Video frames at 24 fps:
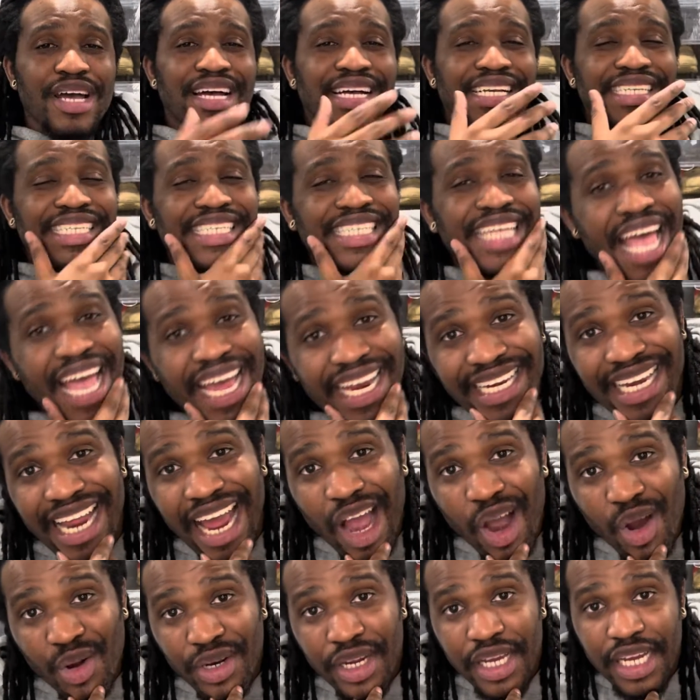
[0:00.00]
sat
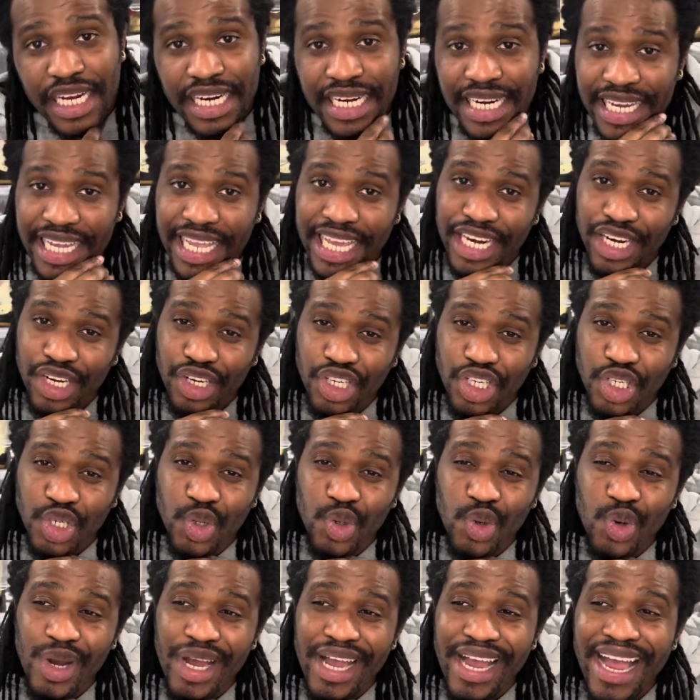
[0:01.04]
down, look at the
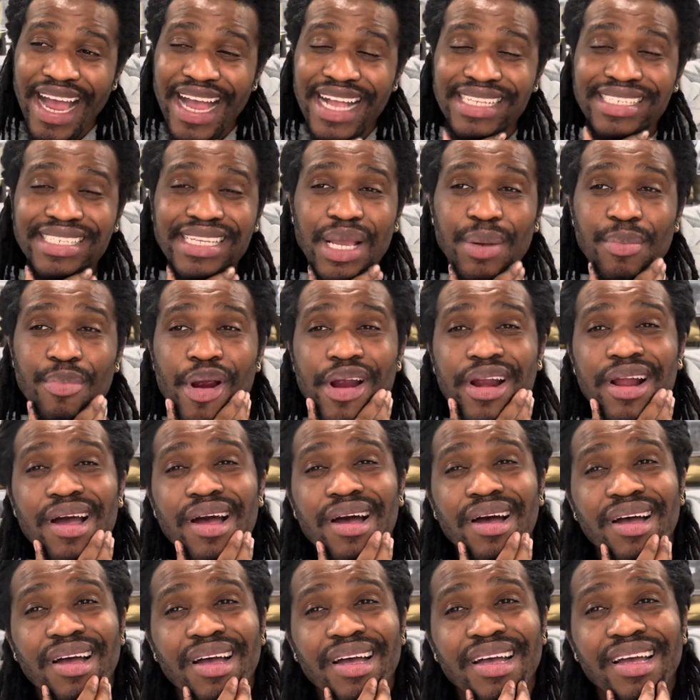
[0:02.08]
shoe and said, brother,